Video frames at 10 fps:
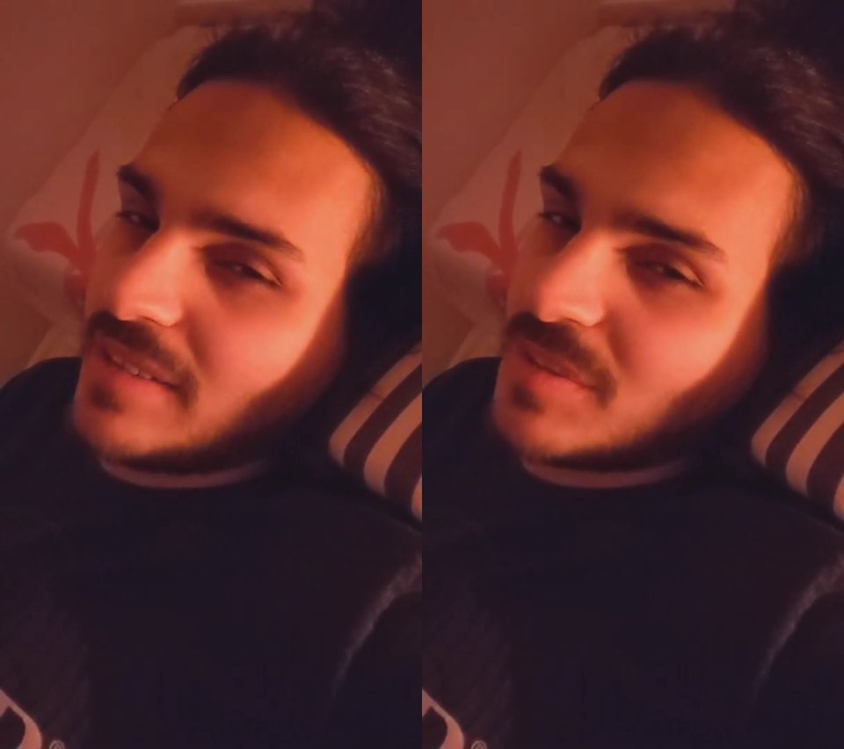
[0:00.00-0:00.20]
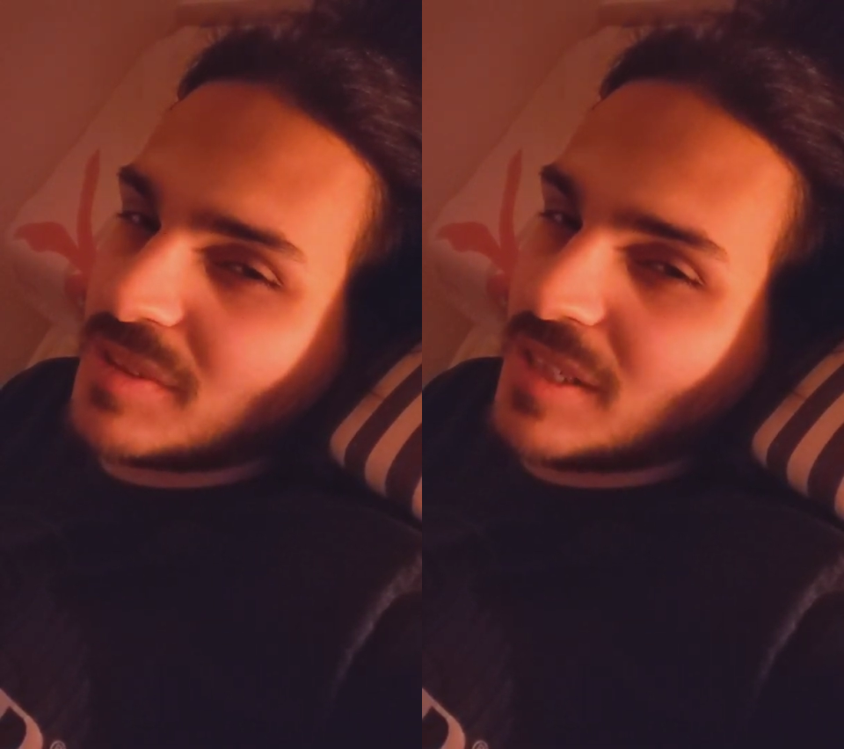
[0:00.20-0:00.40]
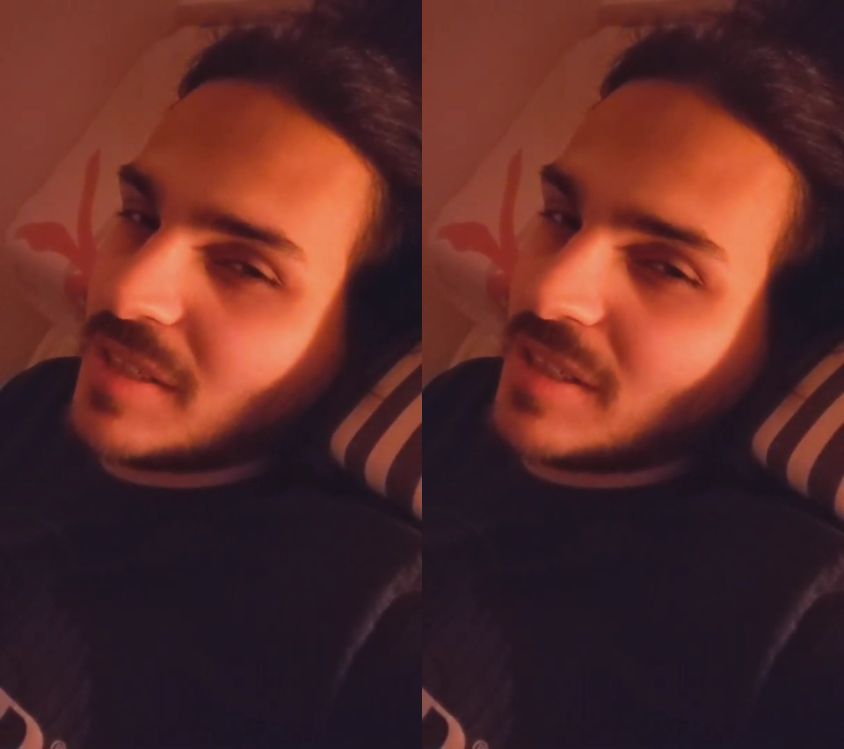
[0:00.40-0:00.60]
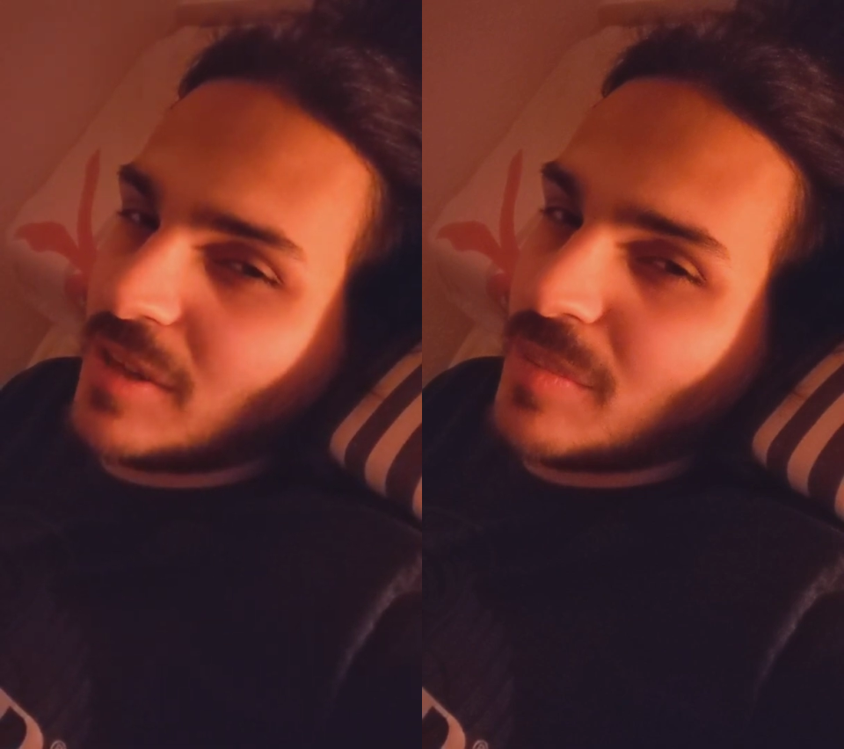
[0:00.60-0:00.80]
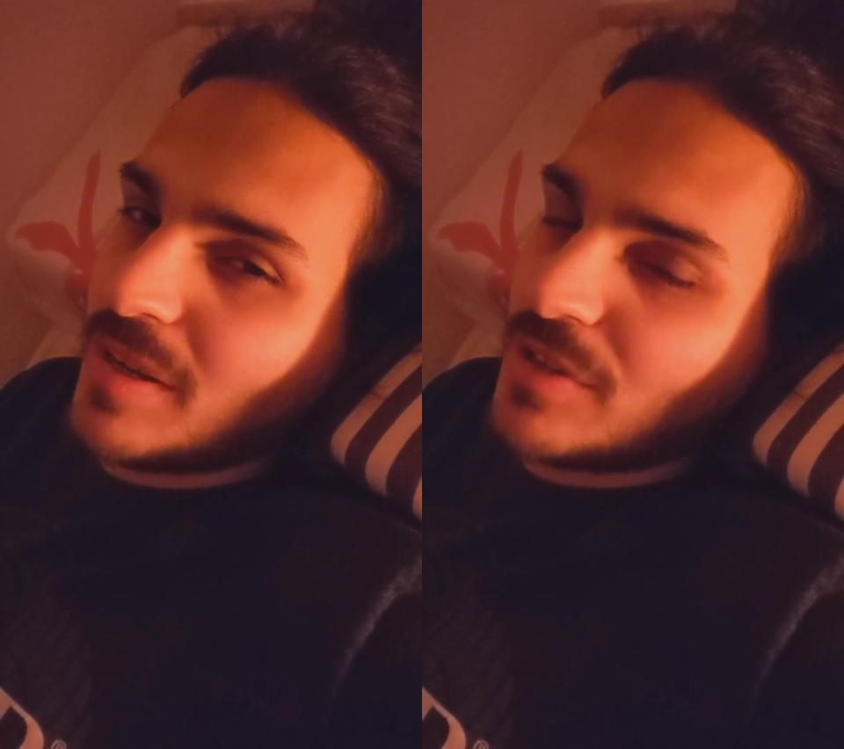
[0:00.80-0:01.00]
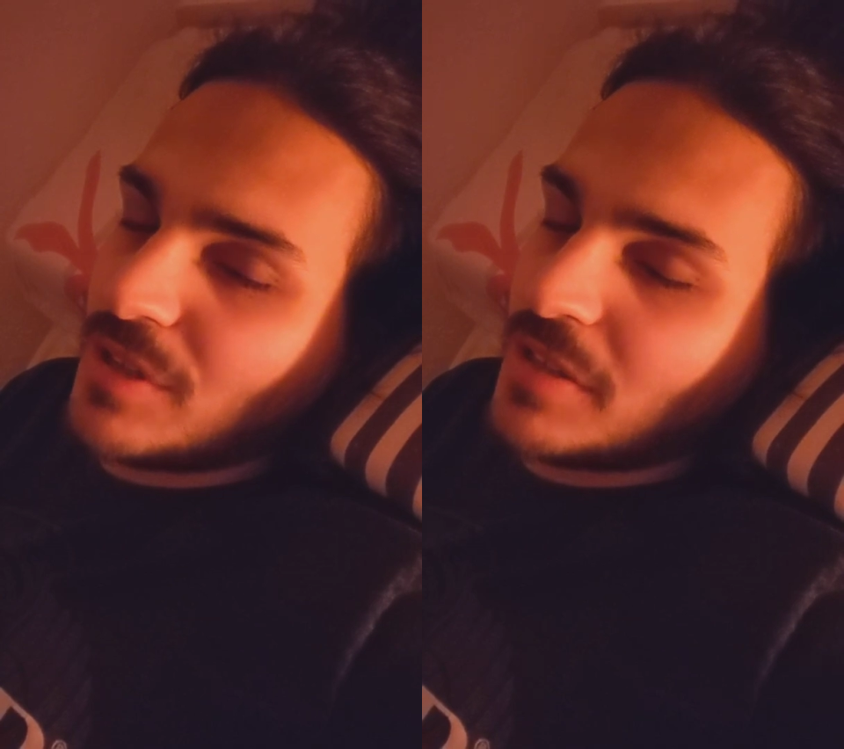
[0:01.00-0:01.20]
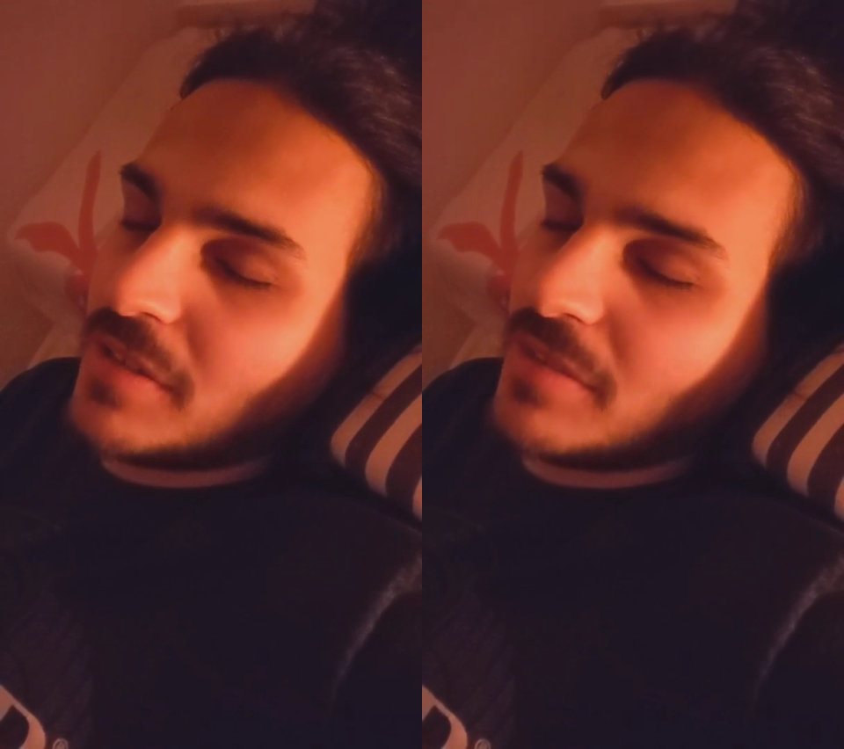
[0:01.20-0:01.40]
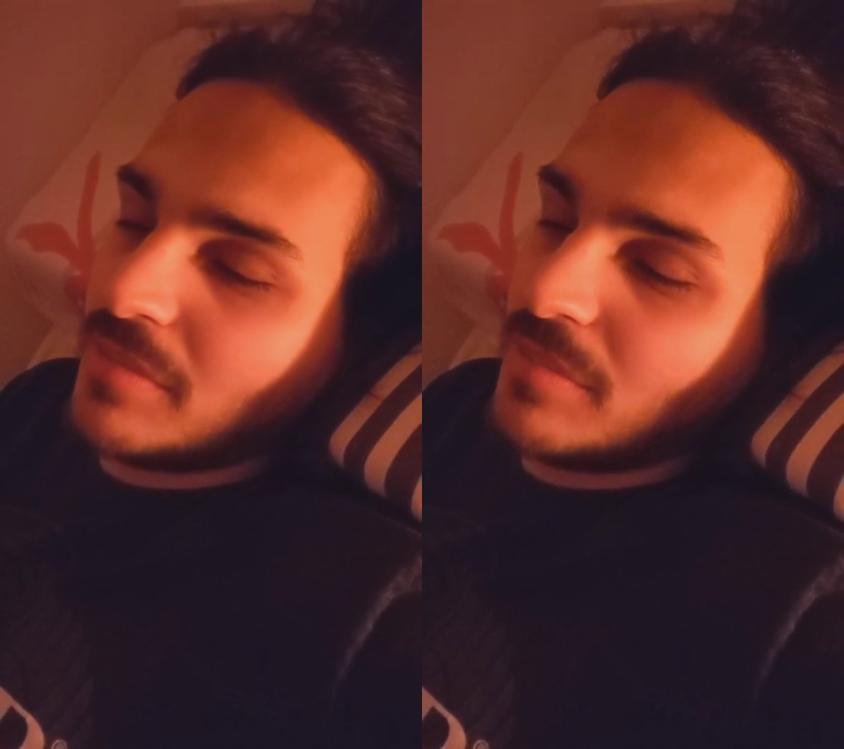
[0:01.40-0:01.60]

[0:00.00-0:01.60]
This was not like on my agenda.